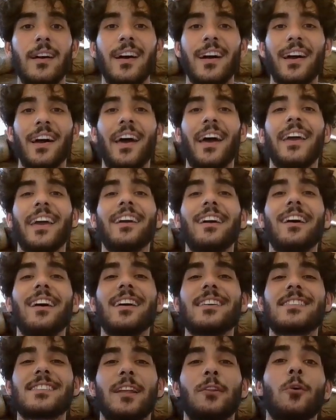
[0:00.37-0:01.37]
Hey
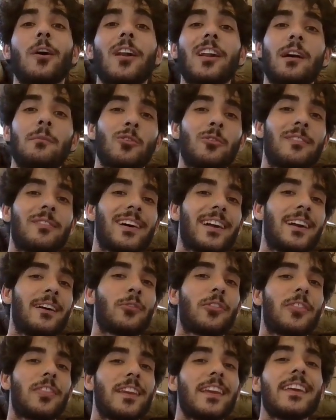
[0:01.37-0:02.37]
guys, and welcome to my
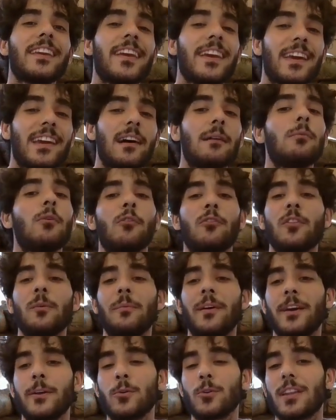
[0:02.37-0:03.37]
round 3 recap of the
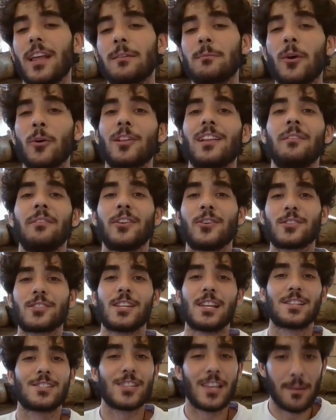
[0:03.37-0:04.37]
Beirut and Mount Lebanon
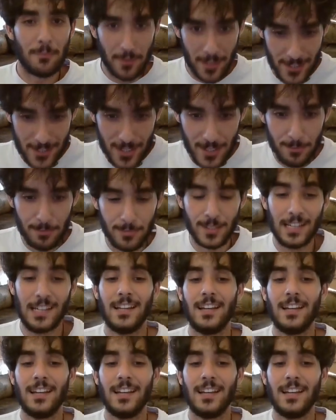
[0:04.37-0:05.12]
Chess Championship.